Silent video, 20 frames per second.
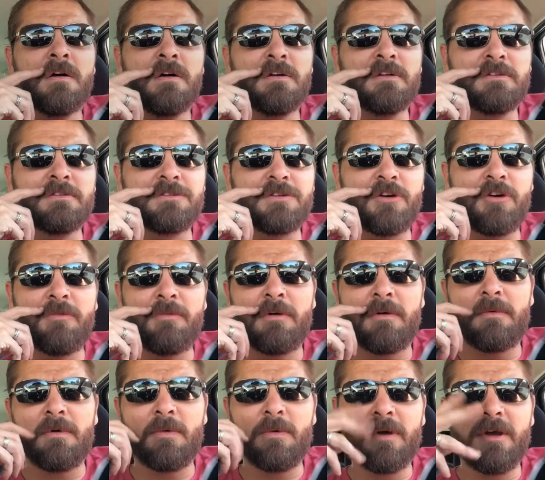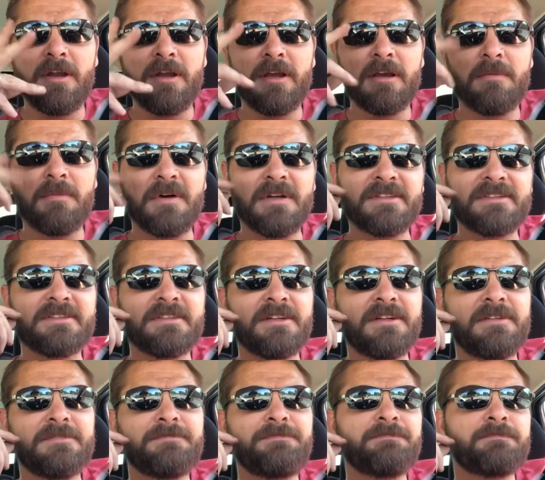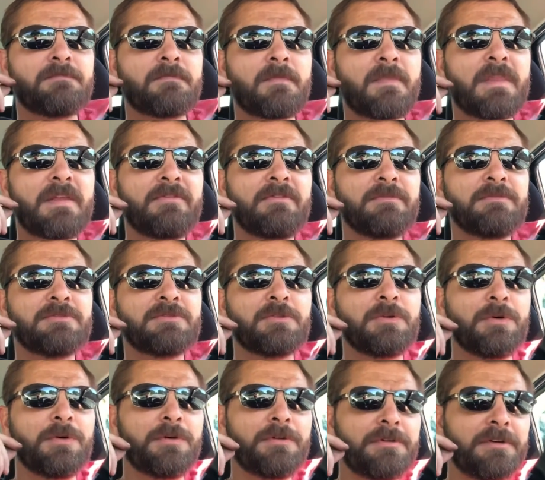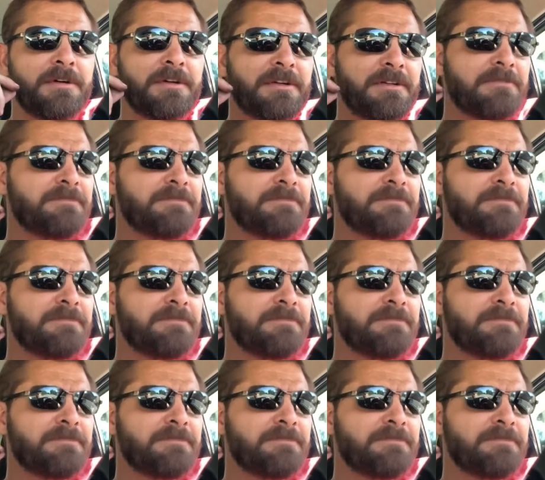So I'm on my way to get my son from school and